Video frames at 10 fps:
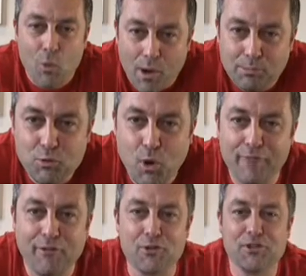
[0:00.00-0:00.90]
Welcome to
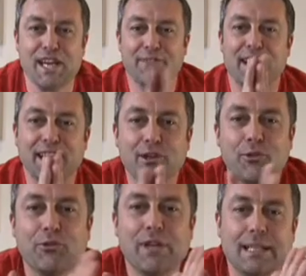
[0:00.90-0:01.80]
Wine Vault TV,
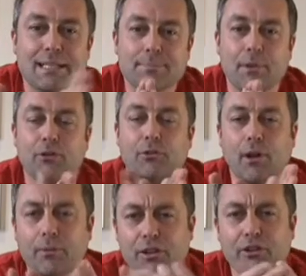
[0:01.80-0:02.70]
New Zealand's most...
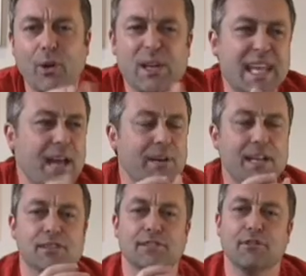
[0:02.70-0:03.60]
I'm going to slow it down,
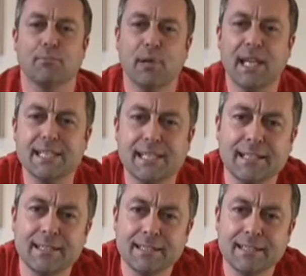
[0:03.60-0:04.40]
actually, for Pete.